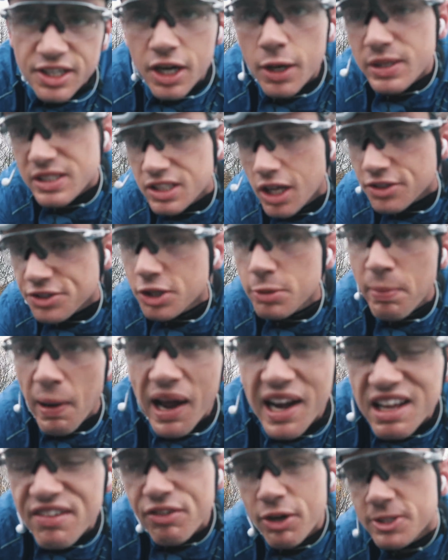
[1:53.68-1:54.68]
You know, it's not too
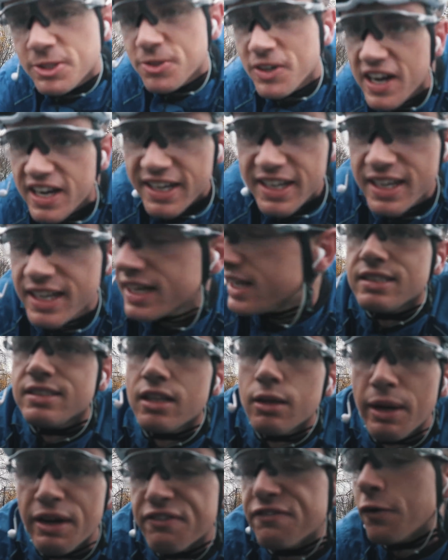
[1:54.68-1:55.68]
bad, even though it's raining, it's
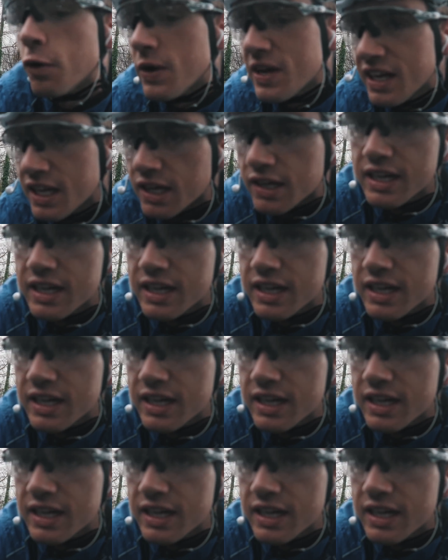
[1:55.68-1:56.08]
still at 14